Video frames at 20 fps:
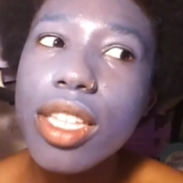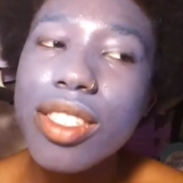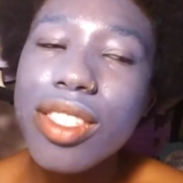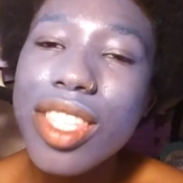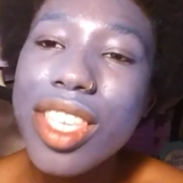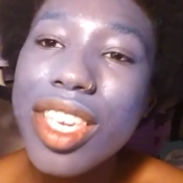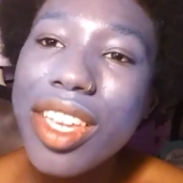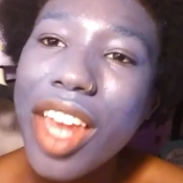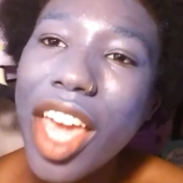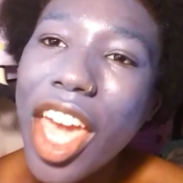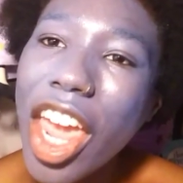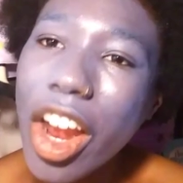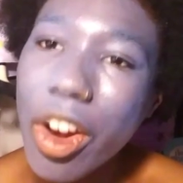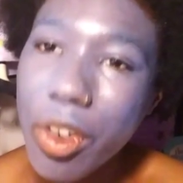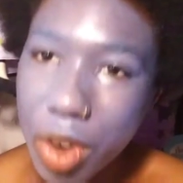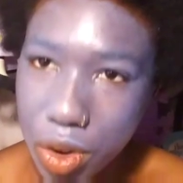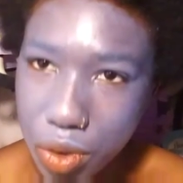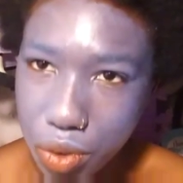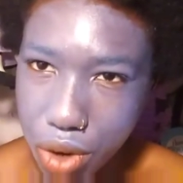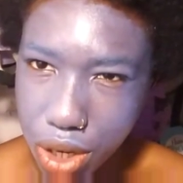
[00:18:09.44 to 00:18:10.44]
the
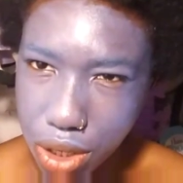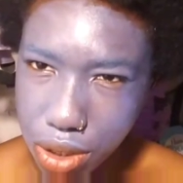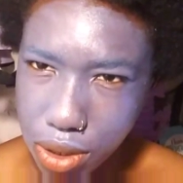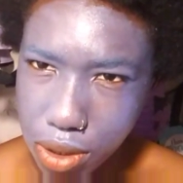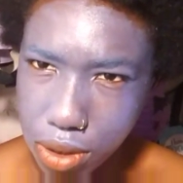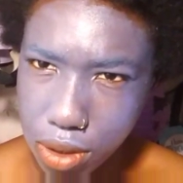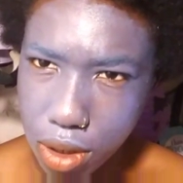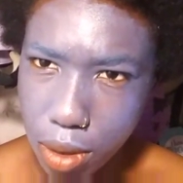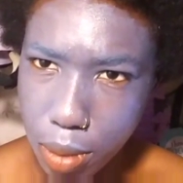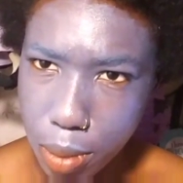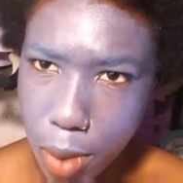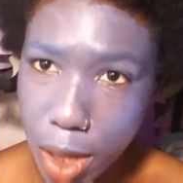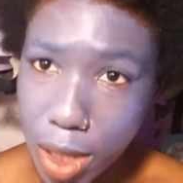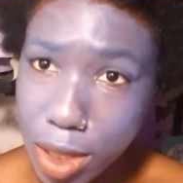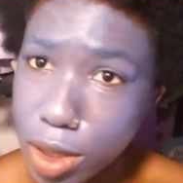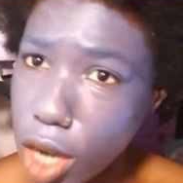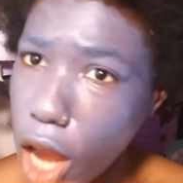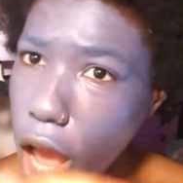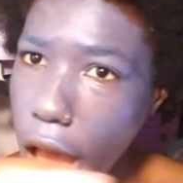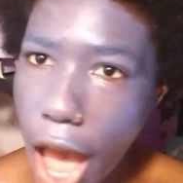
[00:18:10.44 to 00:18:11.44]
inherent racism.
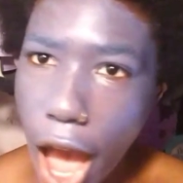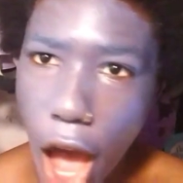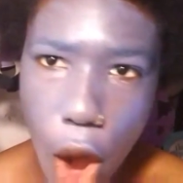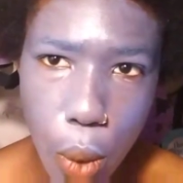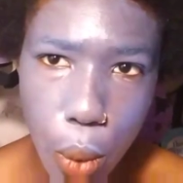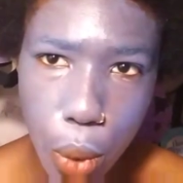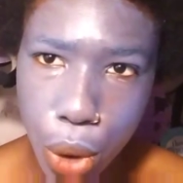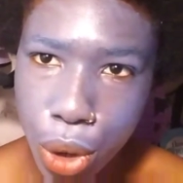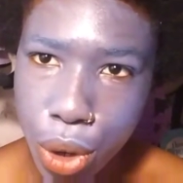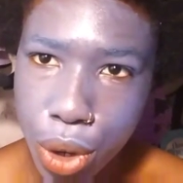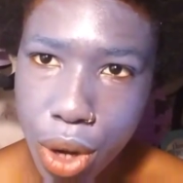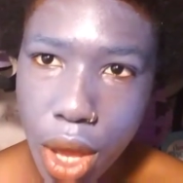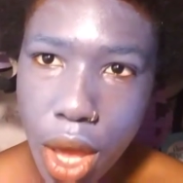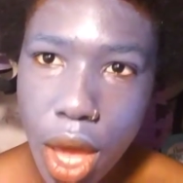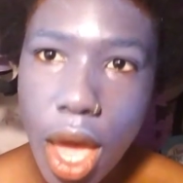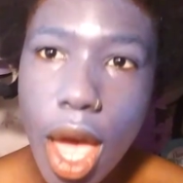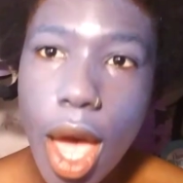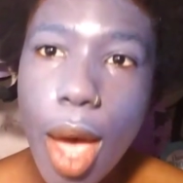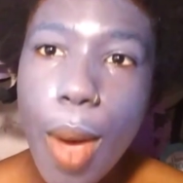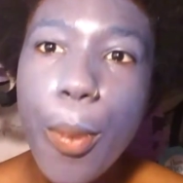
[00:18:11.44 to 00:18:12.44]
It's not outward,
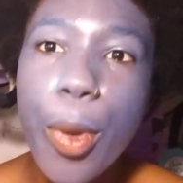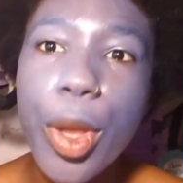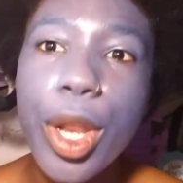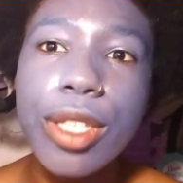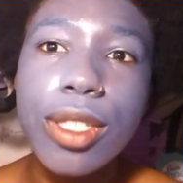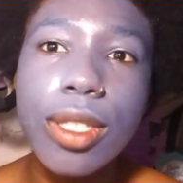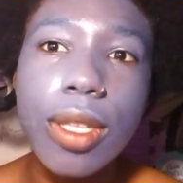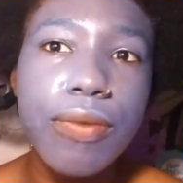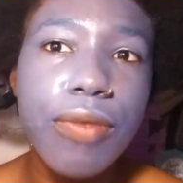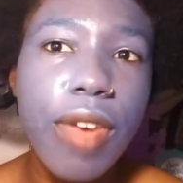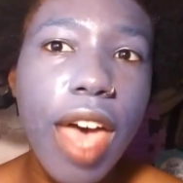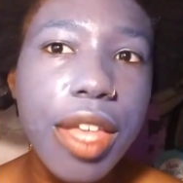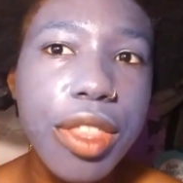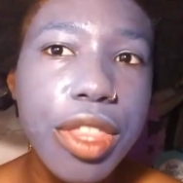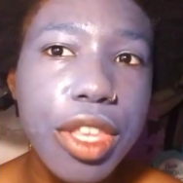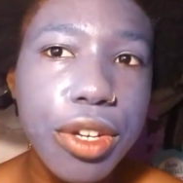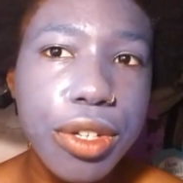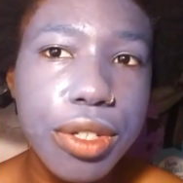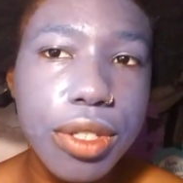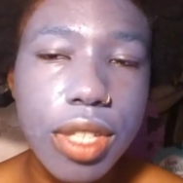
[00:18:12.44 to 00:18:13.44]
but it's the fact
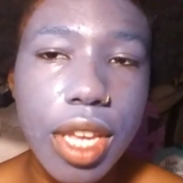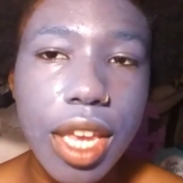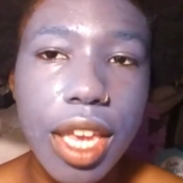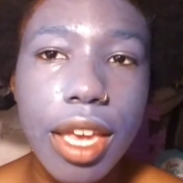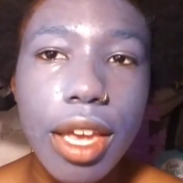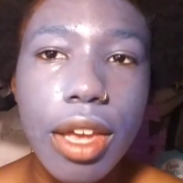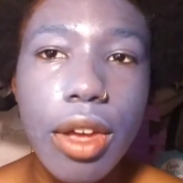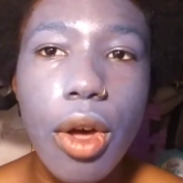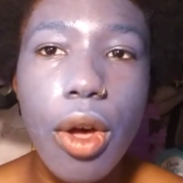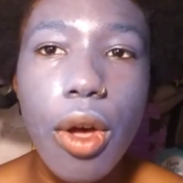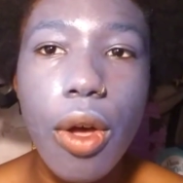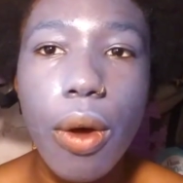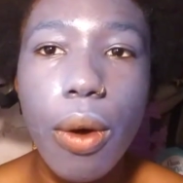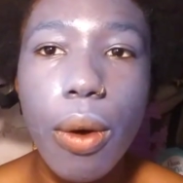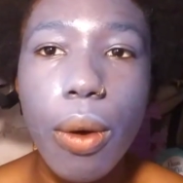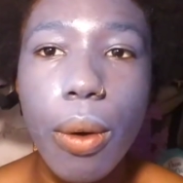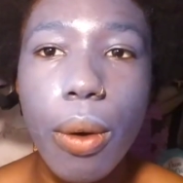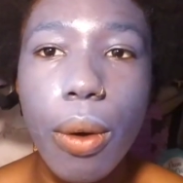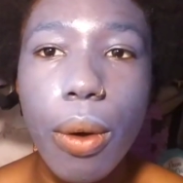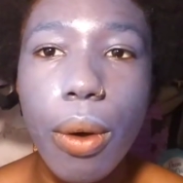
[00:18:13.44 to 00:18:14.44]
that you're saying
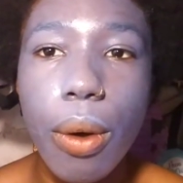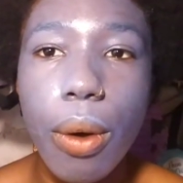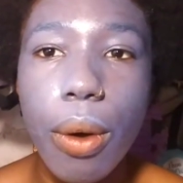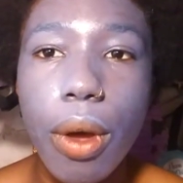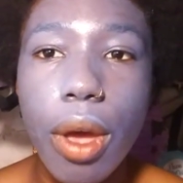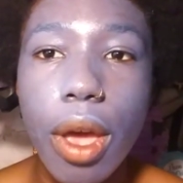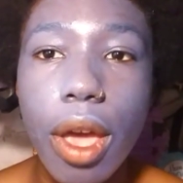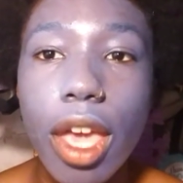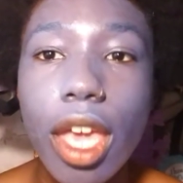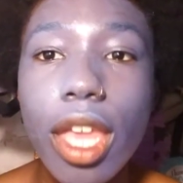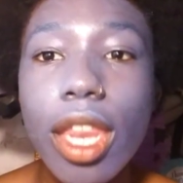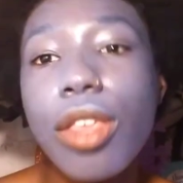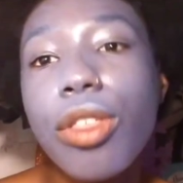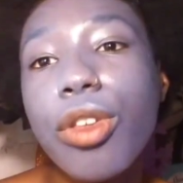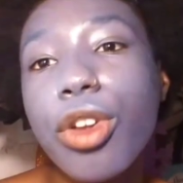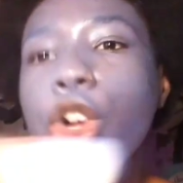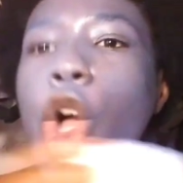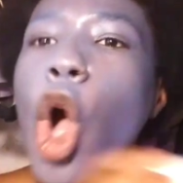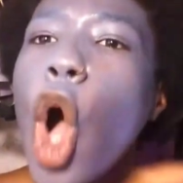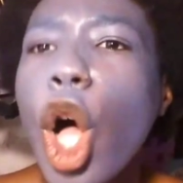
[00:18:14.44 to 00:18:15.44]
it
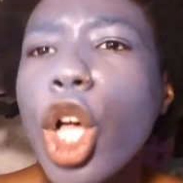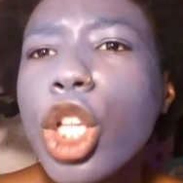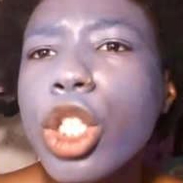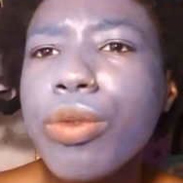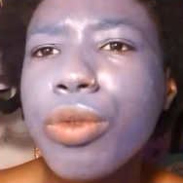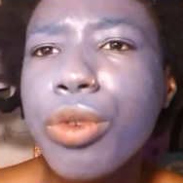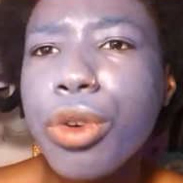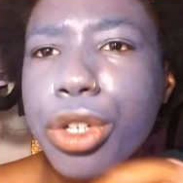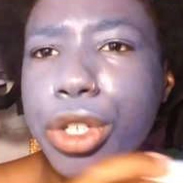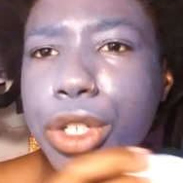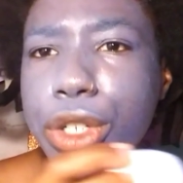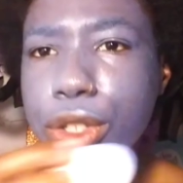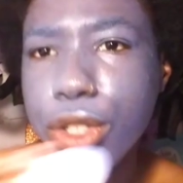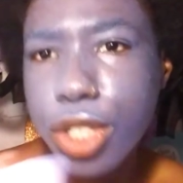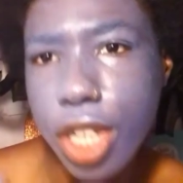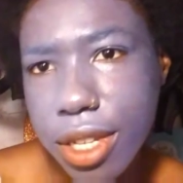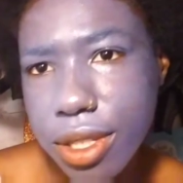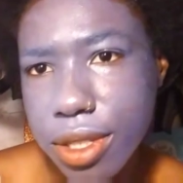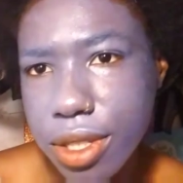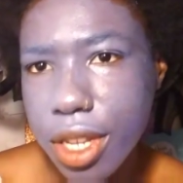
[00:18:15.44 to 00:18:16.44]
either calls for it or
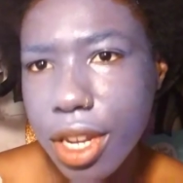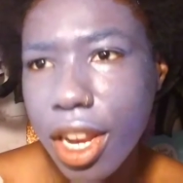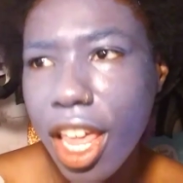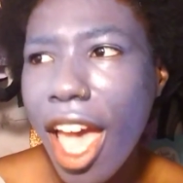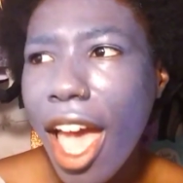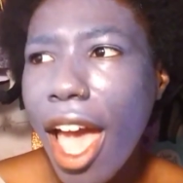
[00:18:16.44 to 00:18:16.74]
doesn't.